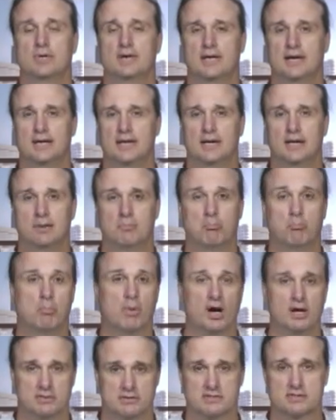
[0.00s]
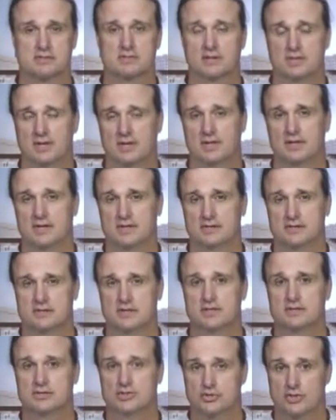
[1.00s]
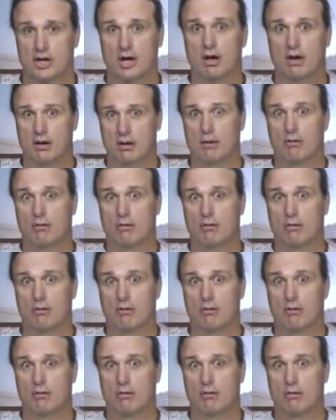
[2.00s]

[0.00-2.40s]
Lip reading: months since the